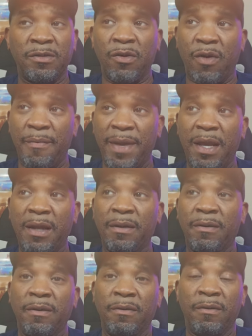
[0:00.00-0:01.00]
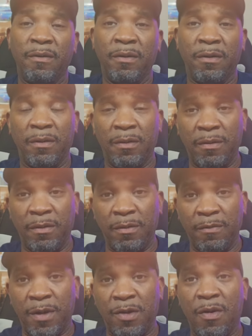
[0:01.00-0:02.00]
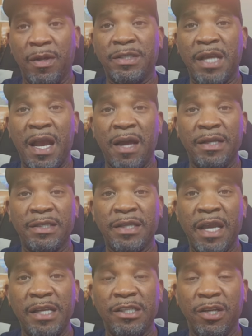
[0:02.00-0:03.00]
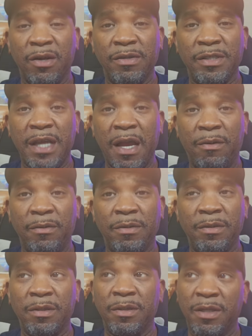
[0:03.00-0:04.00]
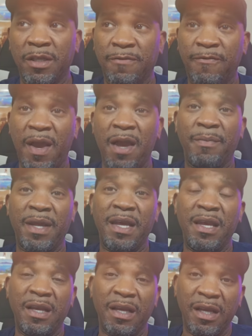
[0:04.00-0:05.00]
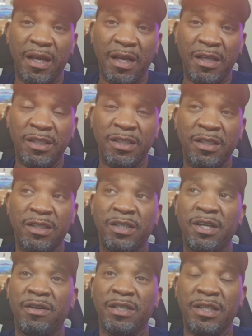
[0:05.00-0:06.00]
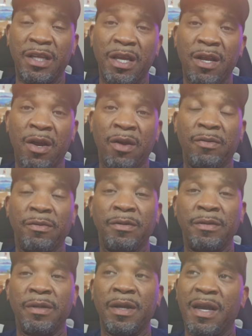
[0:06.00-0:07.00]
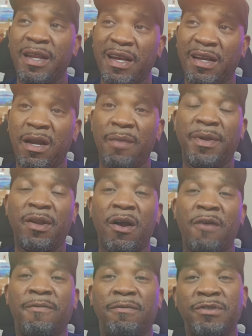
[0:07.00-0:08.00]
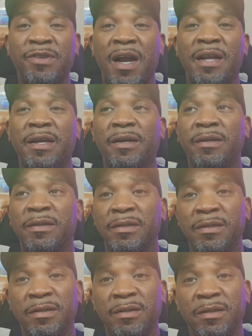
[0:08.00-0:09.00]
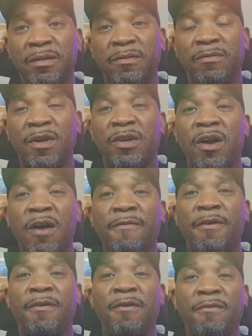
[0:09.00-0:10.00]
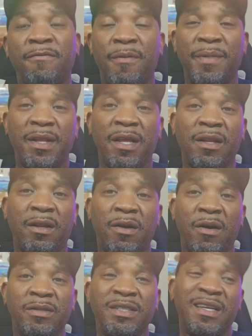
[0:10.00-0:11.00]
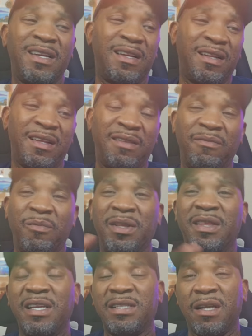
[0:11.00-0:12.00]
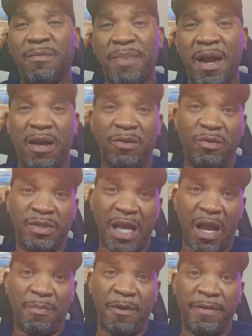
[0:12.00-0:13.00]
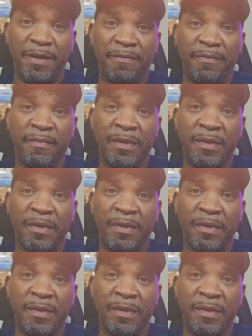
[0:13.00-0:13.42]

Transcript: So, I mean, regardless of how this case turns out, this family is seriously hurting. And they're coming off of trying to recover from another loss with this compiled on top of it.